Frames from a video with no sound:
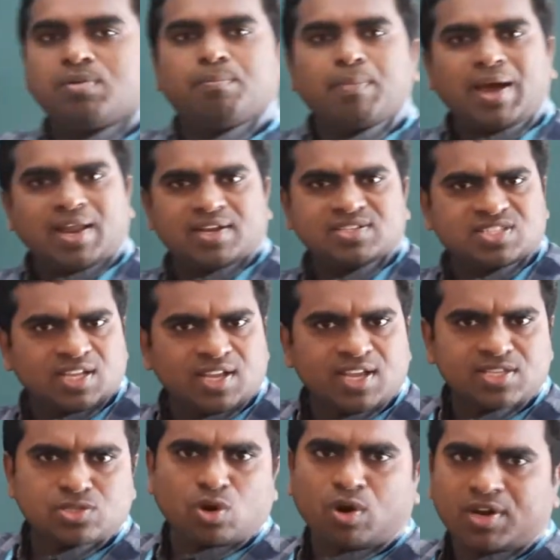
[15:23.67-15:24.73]
balancing
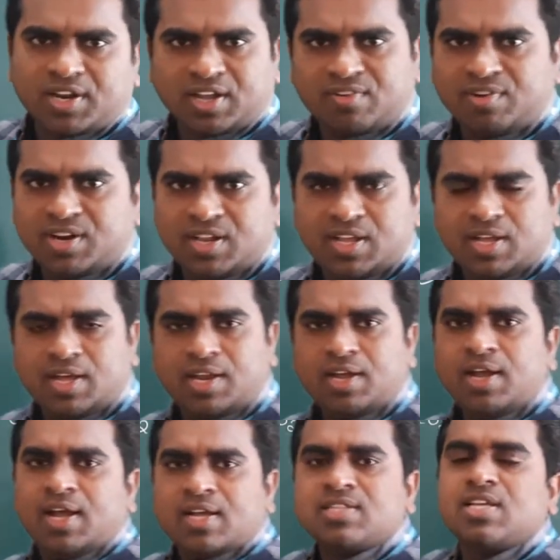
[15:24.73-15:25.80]
is not required here.
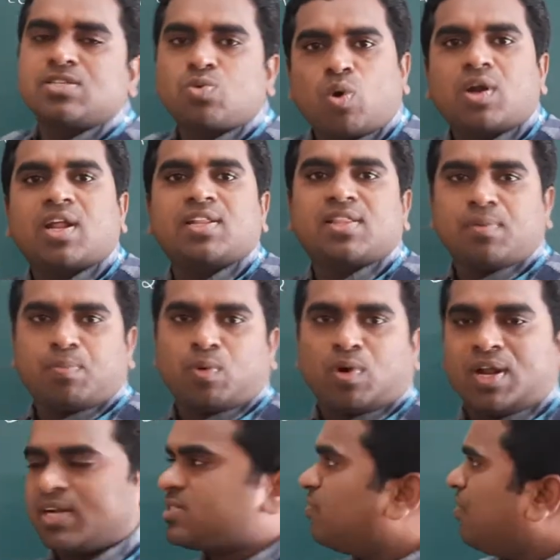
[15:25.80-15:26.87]
Just what are the
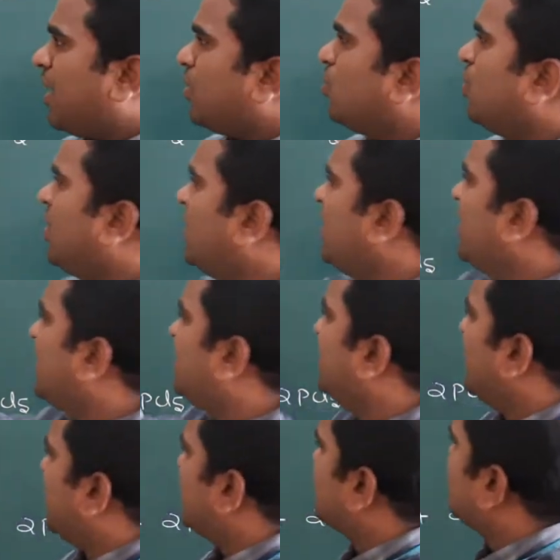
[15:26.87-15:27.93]
products? When you heat this,